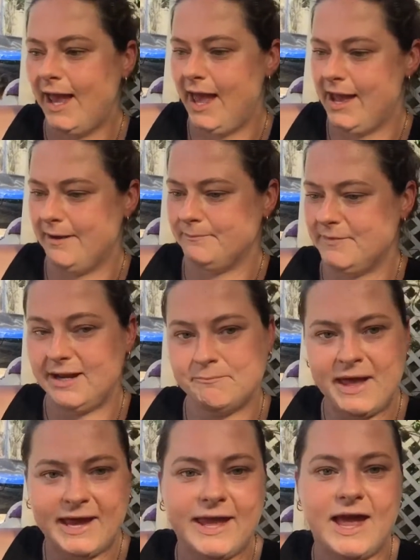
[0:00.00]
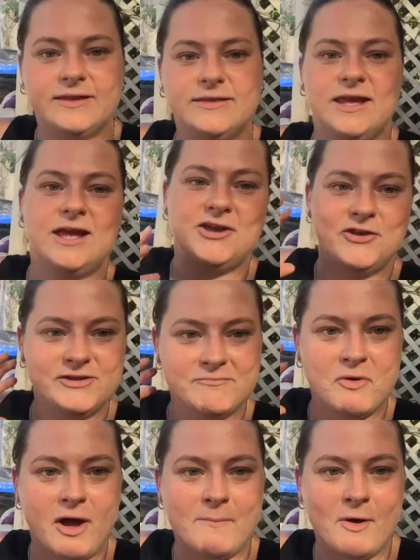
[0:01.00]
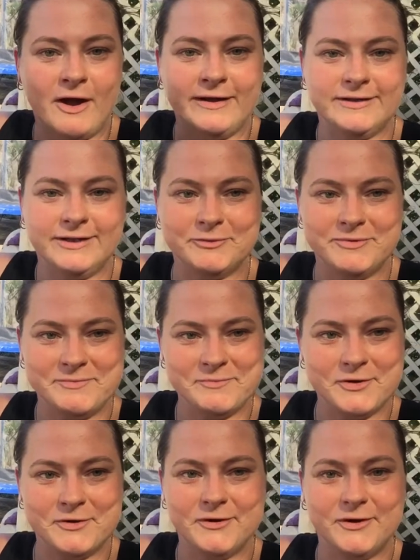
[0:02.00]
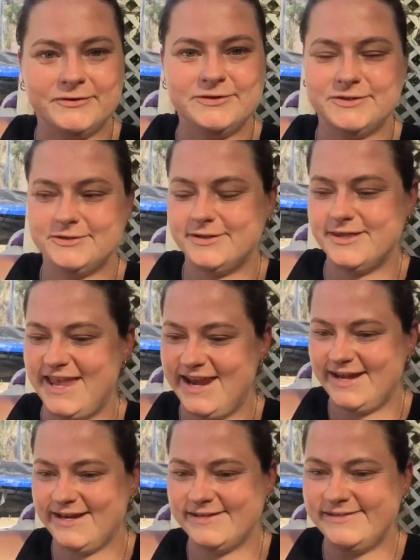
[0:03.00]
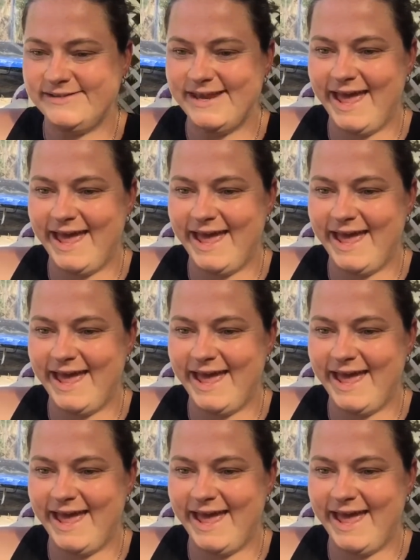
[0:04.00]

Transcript: Getting back out there, using my mind a little bit more than